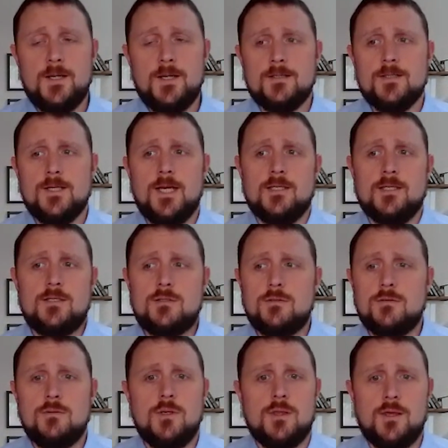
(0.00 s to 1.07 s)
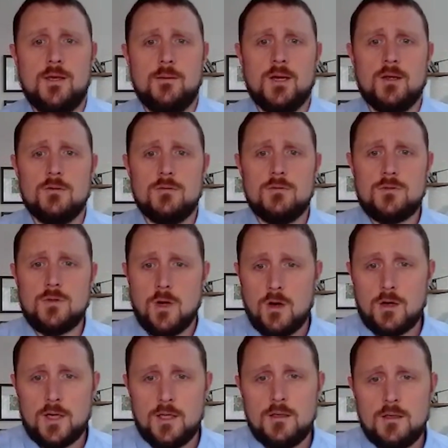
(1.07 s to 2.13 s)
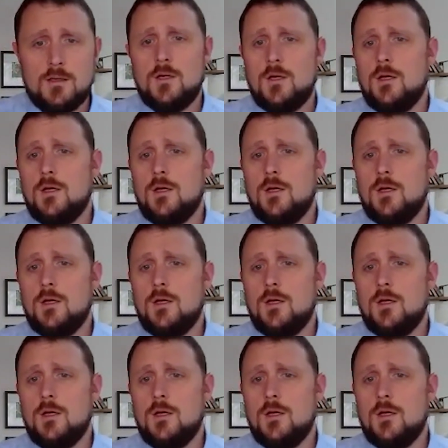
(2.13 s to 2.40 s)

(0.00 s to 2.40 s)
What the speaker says: You think about Target,